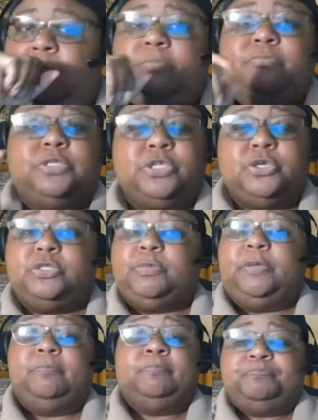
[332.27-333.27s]
excuse
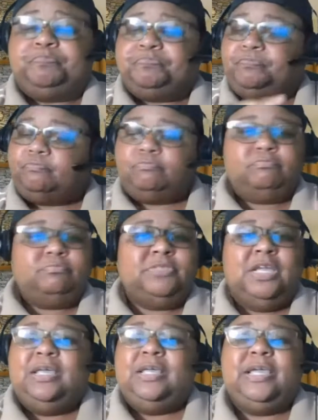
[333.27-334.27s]
me,
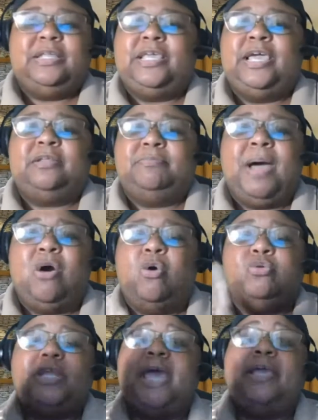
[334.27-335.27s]
that my
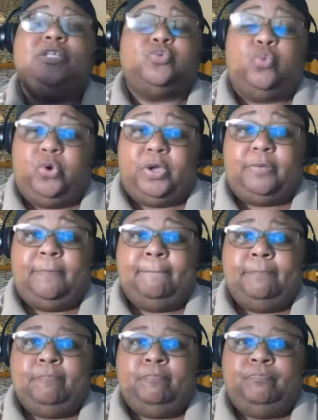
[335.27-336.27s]
whole day is ruined.
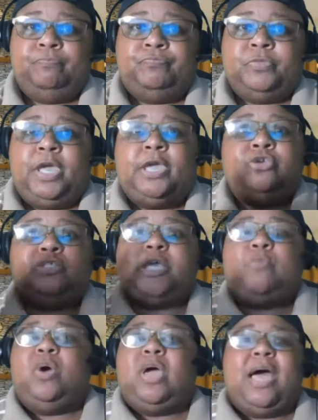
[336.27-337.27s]
And you say,
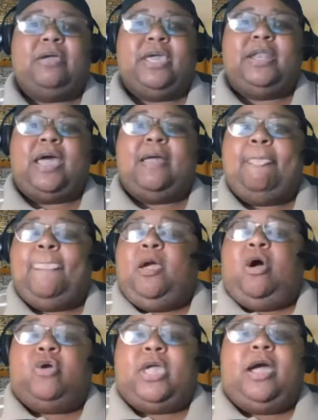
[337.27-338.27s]
well, how can I?
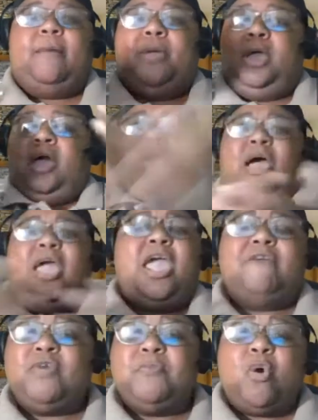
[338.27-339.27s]
Okay, I'm
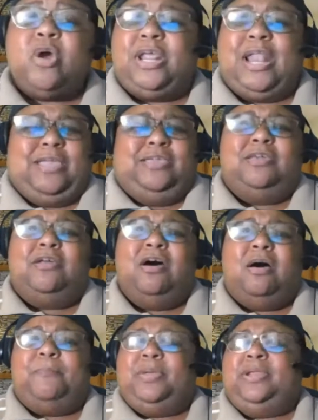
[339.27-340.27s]
every morning I get
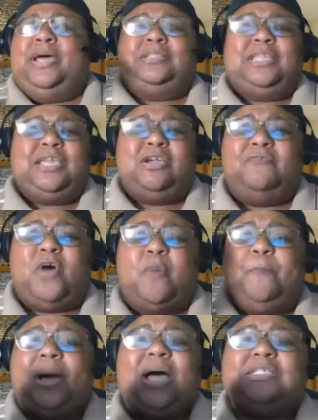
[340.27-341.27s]
up and I think of
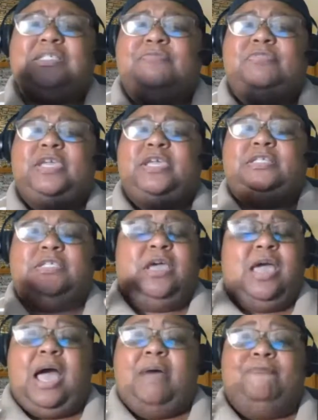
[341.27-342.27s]
positive things.
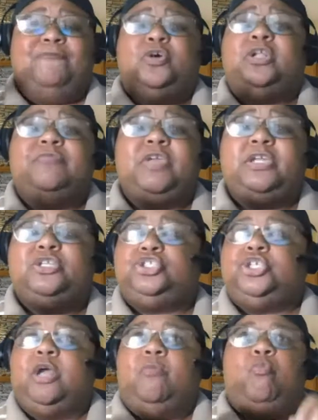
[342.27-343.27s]
I'm full of
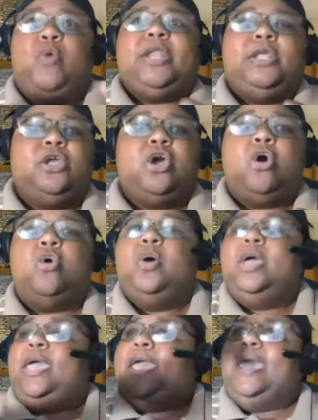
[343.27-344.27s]
energy. I'm ready to go.
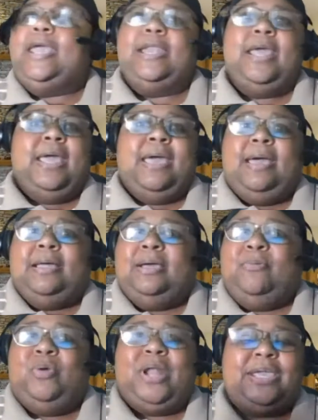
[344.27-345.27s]
And
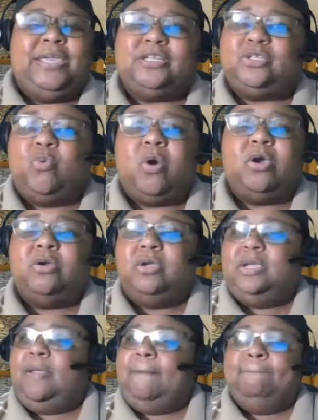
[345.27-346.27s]
when I get to work,
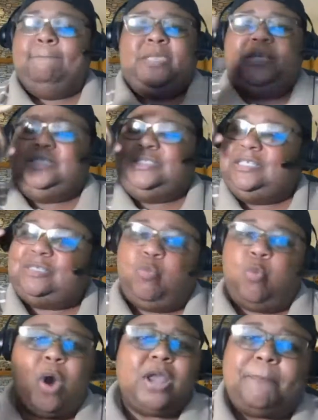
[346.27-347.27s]
it's this
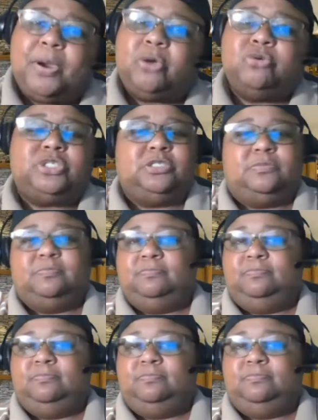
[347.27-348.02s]
one person